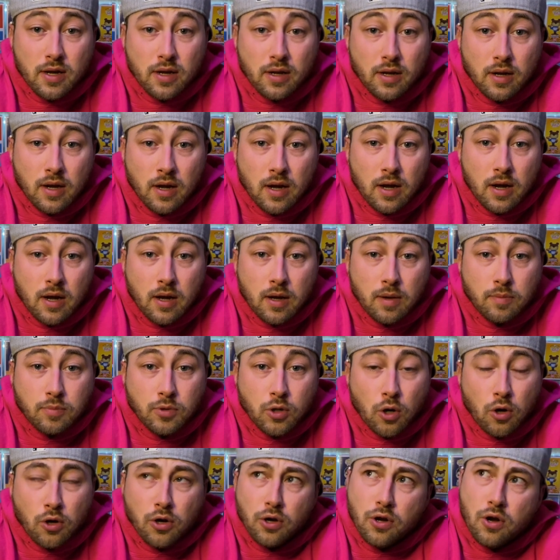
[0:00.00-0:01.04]
Uh,
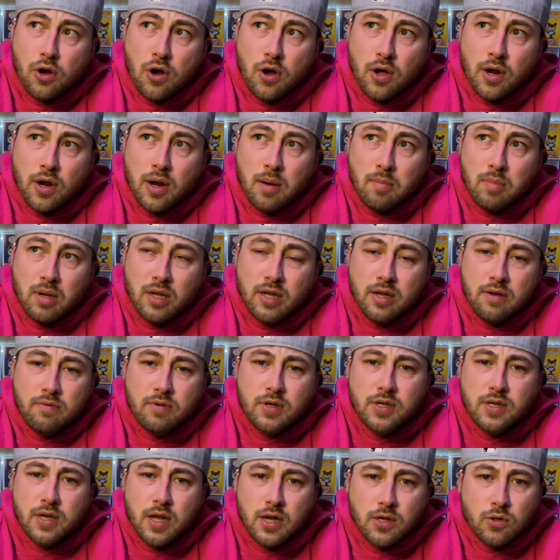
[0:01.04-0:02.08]
Target Con, I believe, is
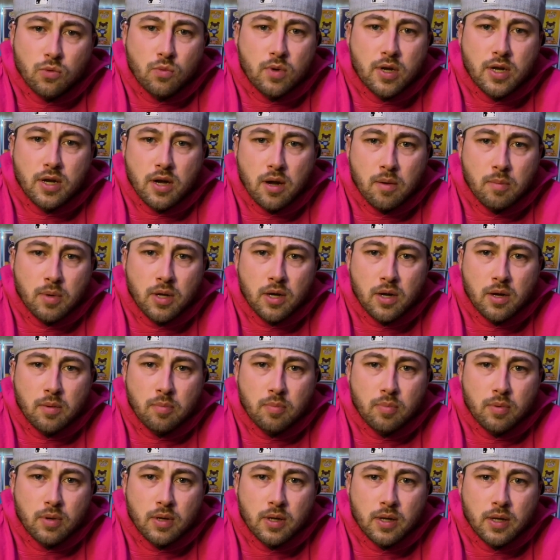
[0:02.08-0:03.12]
next week coming up,
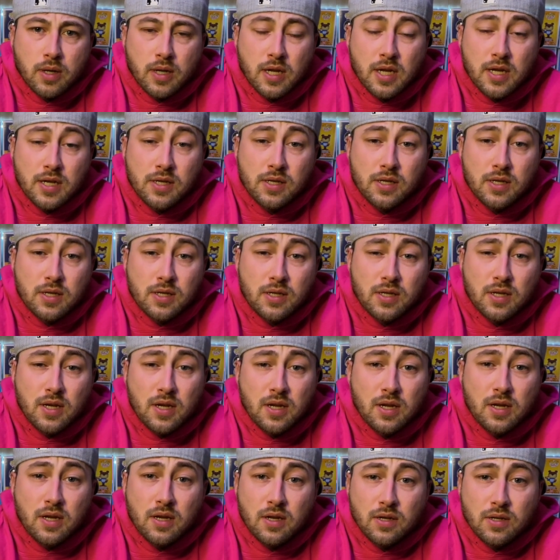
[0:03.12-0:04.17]
and
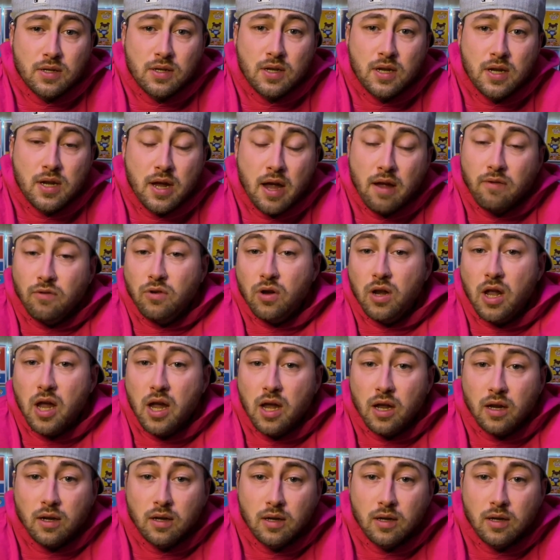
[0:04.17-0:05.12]
ECCC after that.